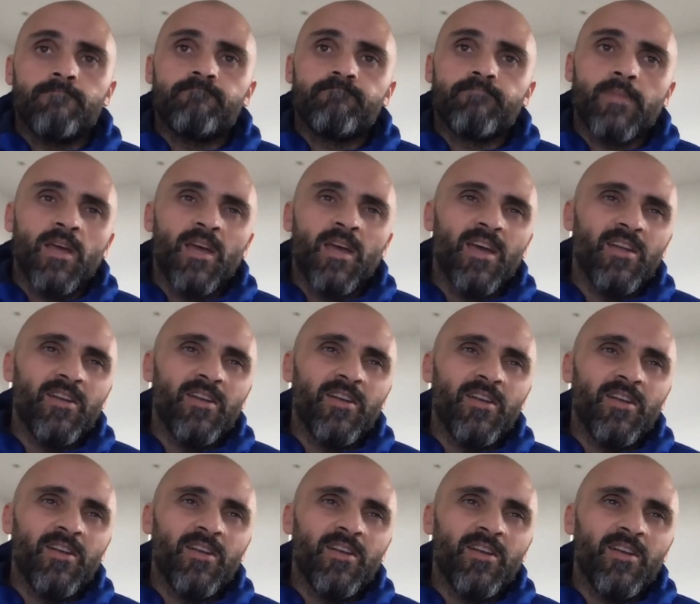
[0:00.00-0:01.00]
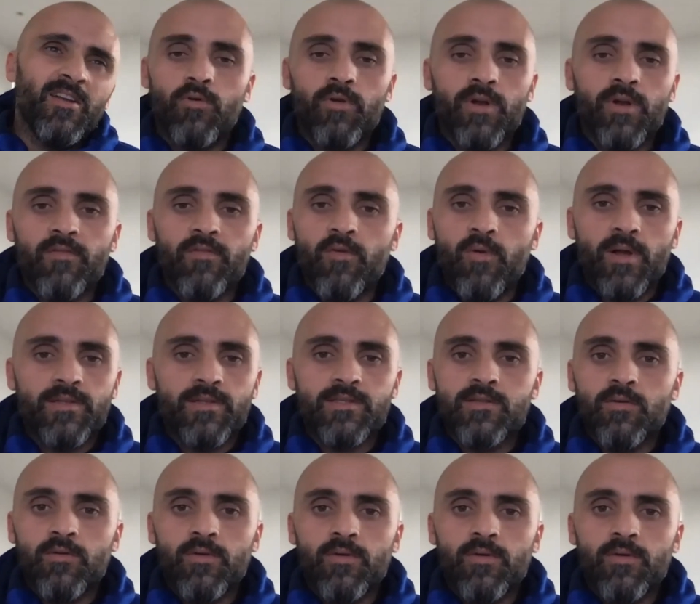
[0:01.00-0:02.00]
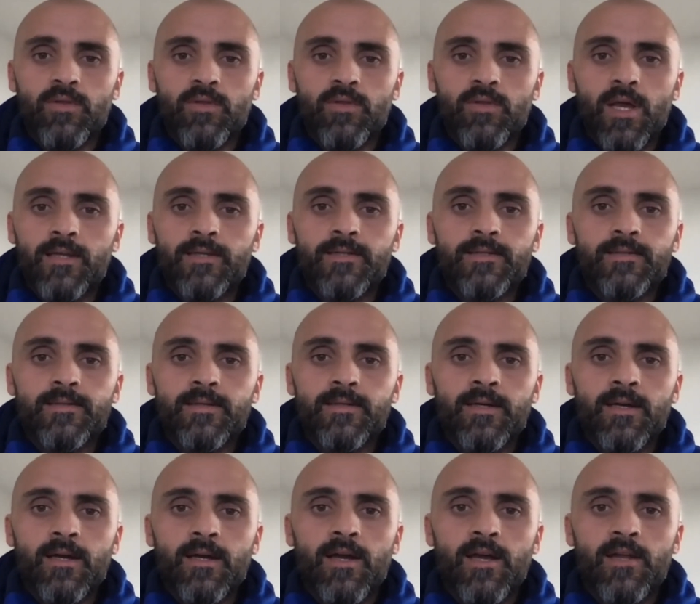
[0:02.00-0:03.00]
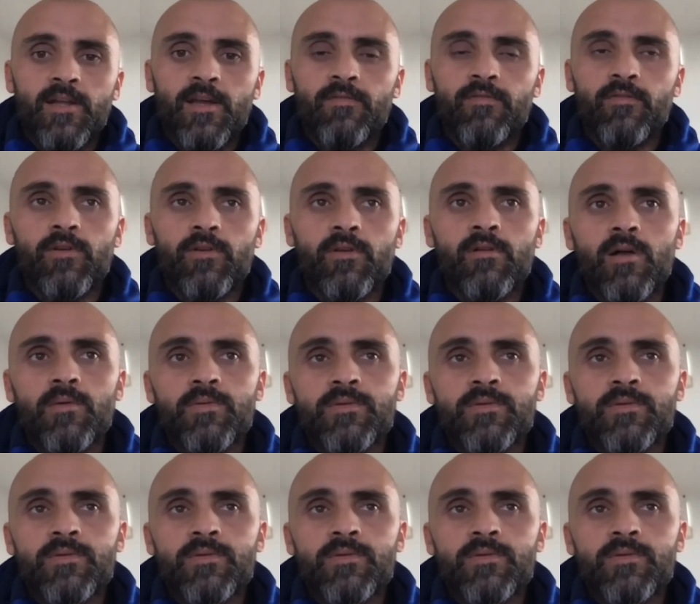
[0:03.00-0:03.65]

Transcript: and across the board, everyone's doing that at our footy club.